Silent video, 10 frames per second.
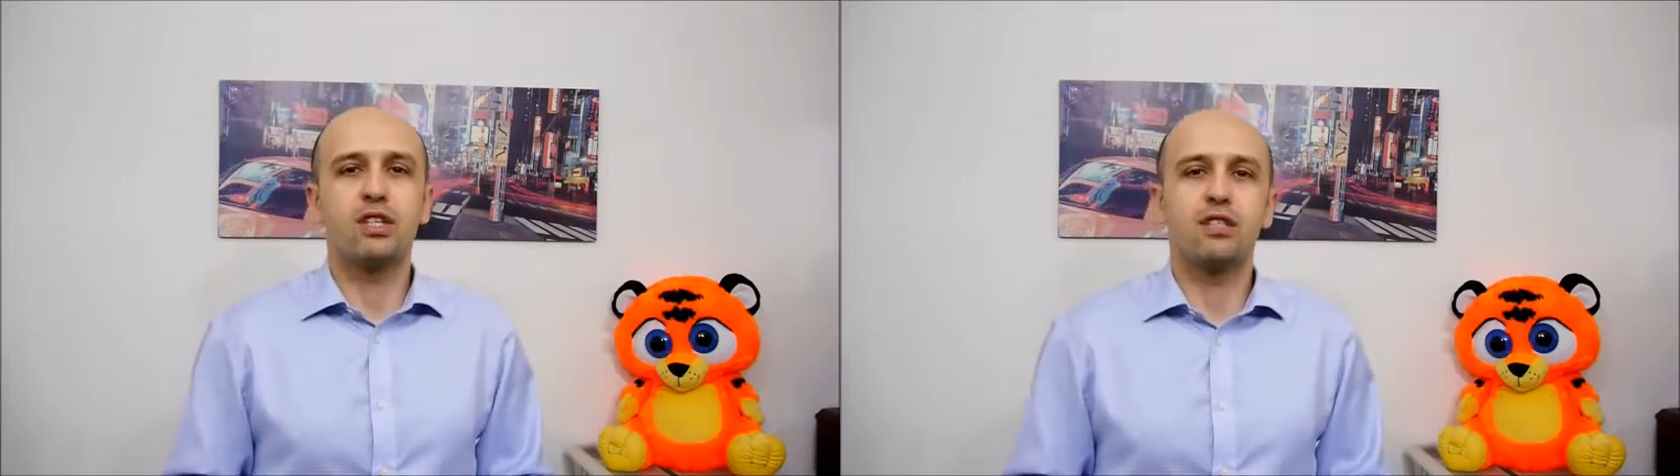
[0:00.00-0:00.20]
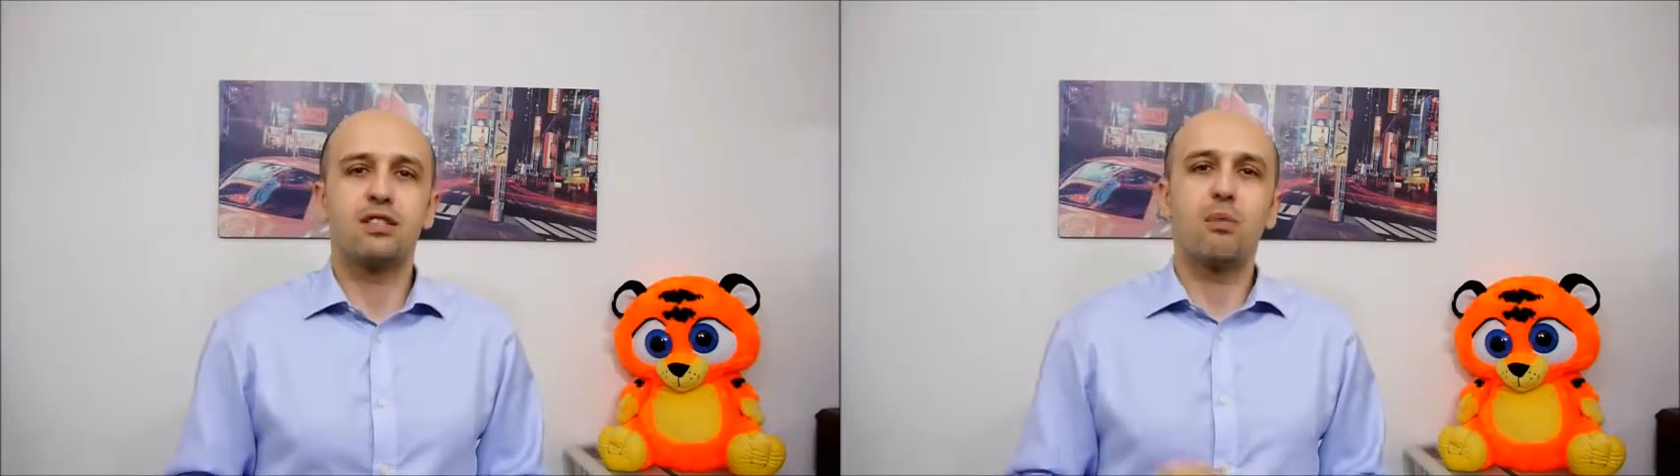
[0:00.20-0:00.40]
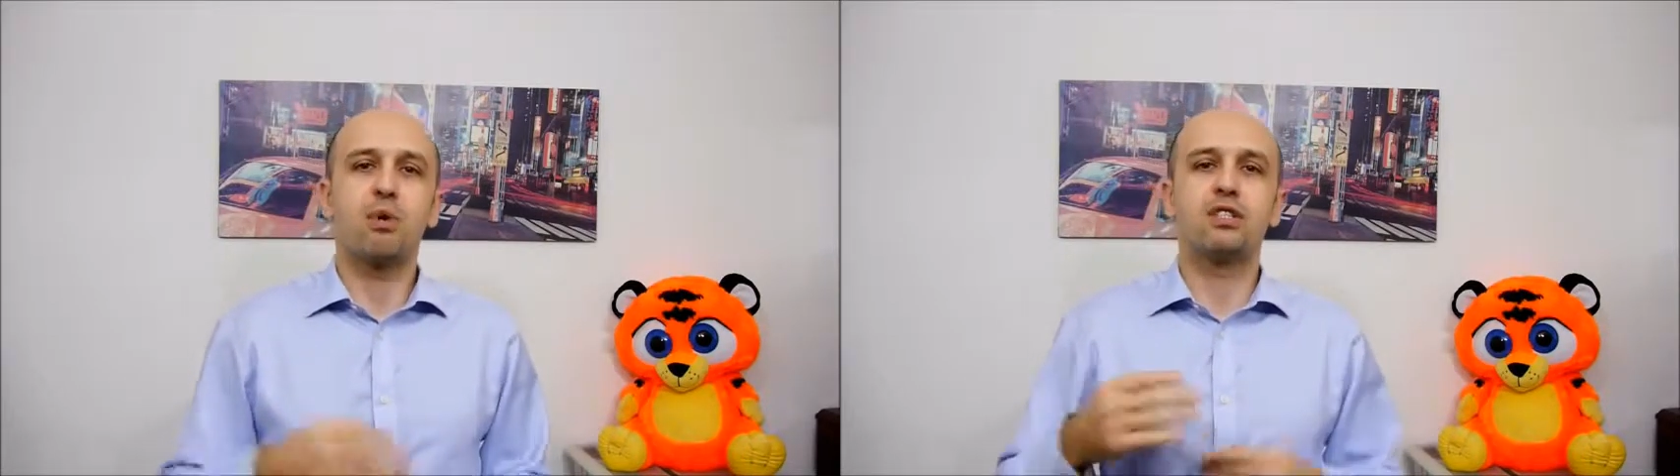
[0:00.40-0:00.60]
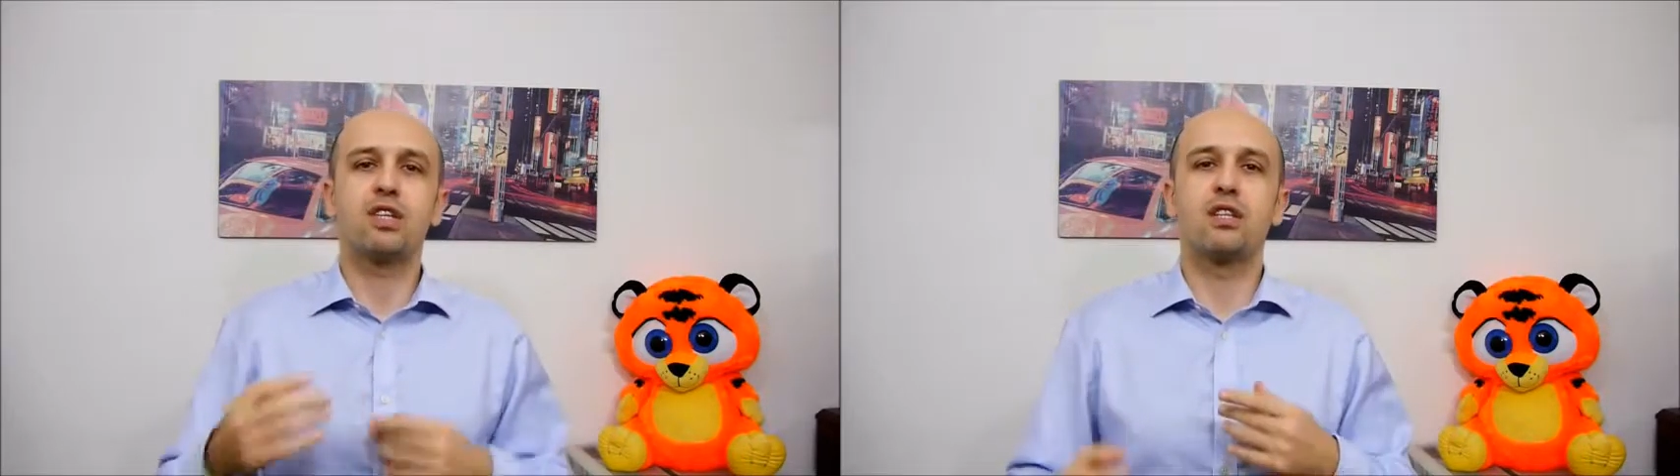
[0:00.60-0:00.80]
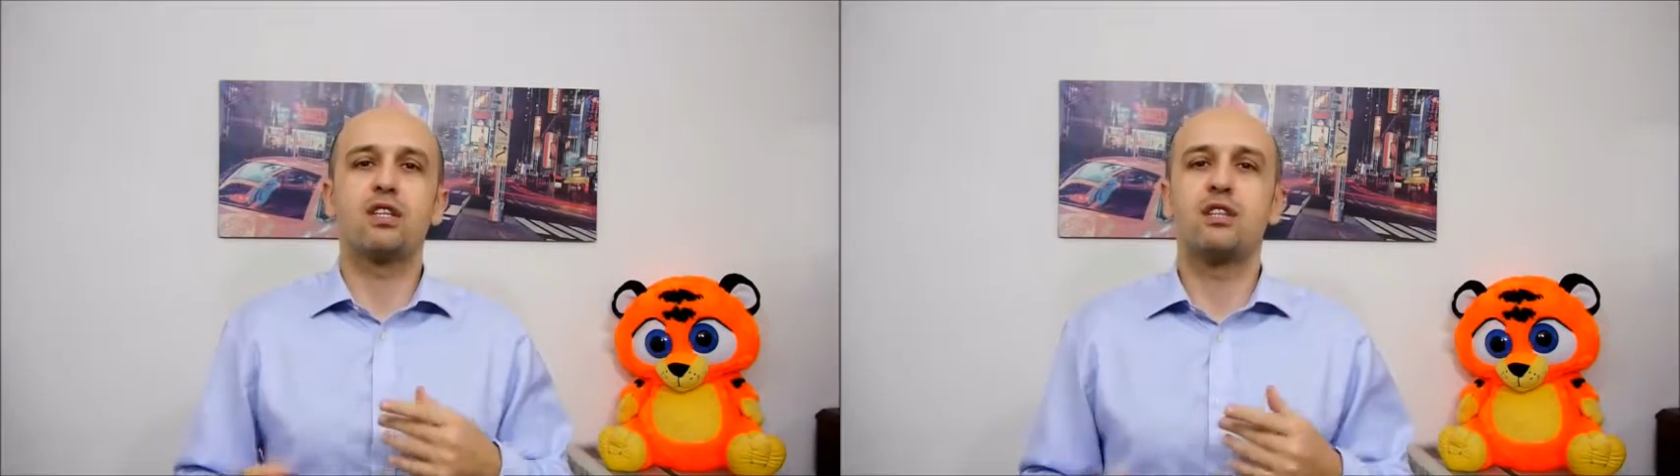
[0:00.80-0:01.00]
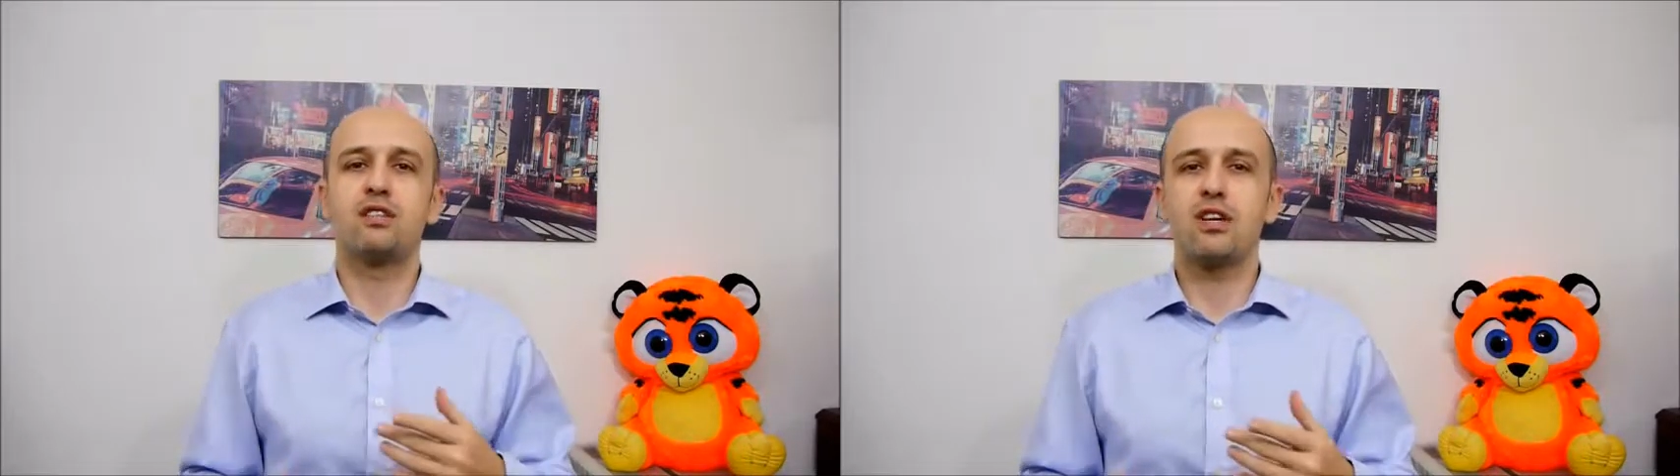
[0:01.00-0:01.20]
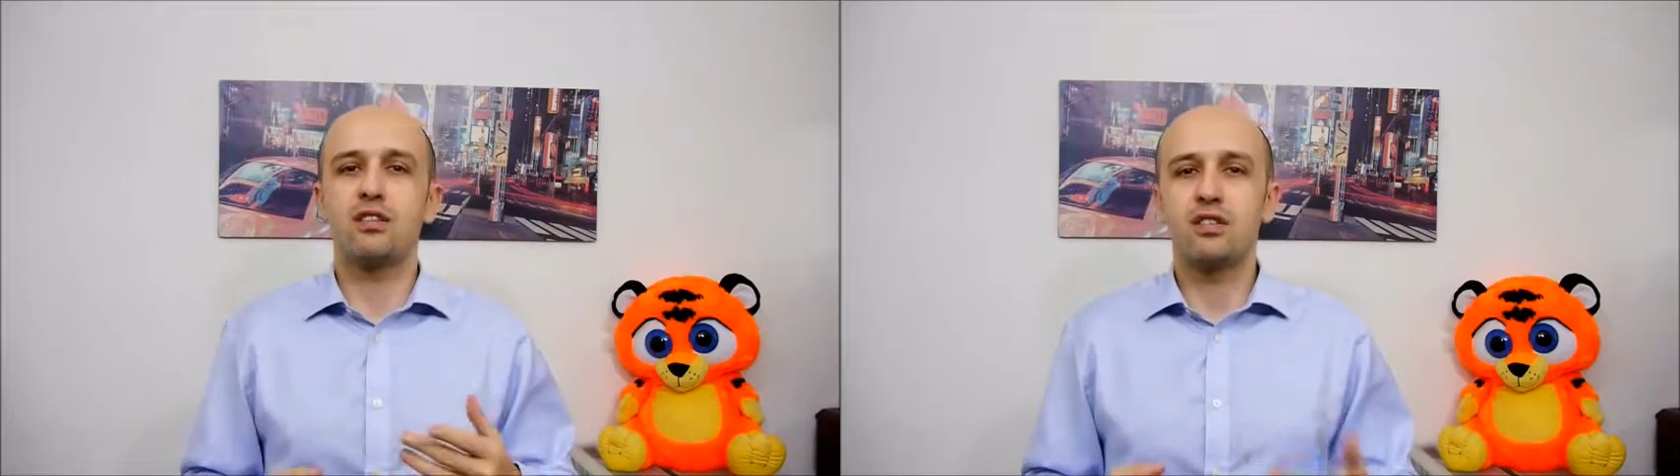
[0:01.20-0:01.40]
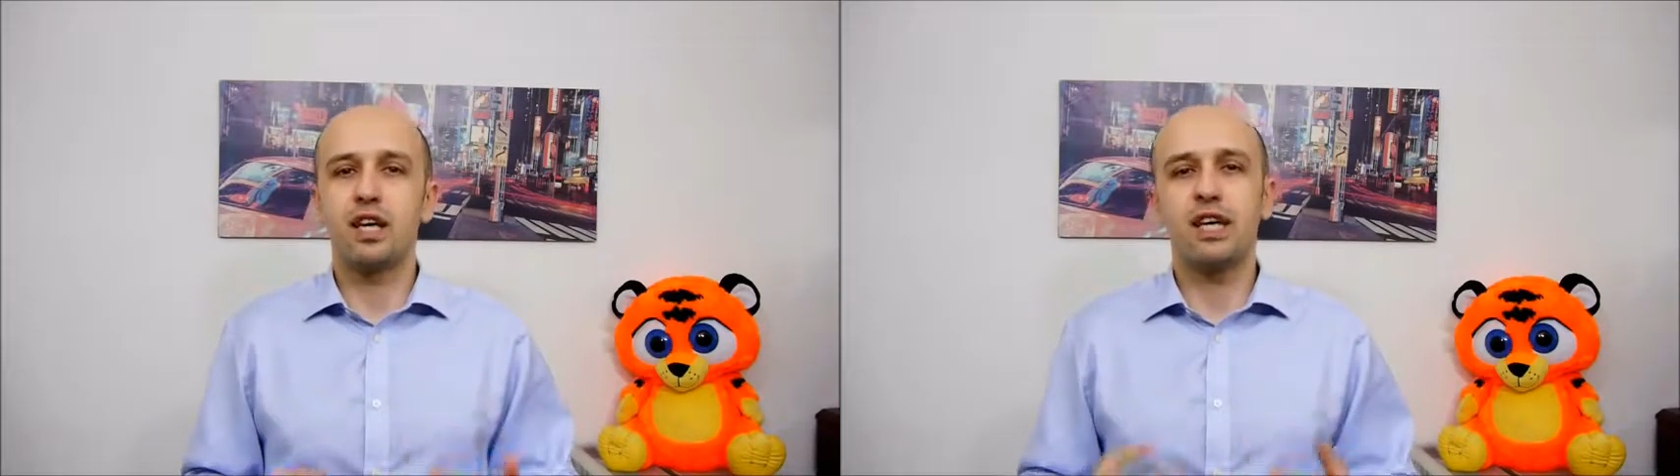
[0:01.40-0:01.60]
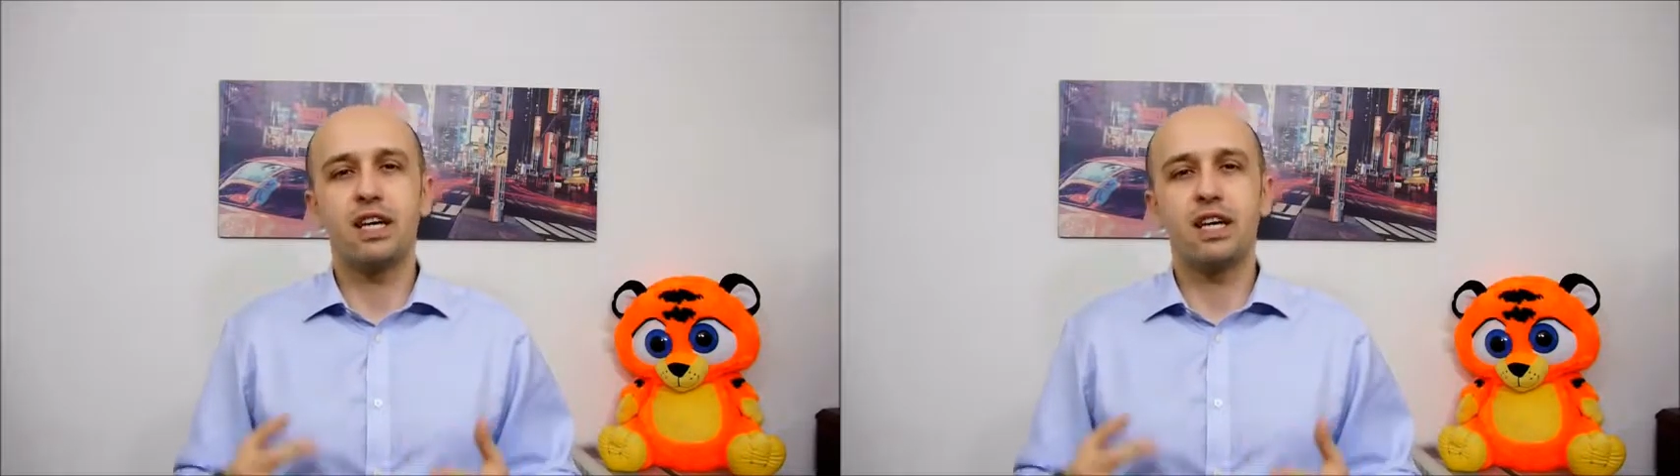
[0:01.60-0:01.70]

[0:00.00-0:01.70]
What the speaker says: and someone suddenly starts saying,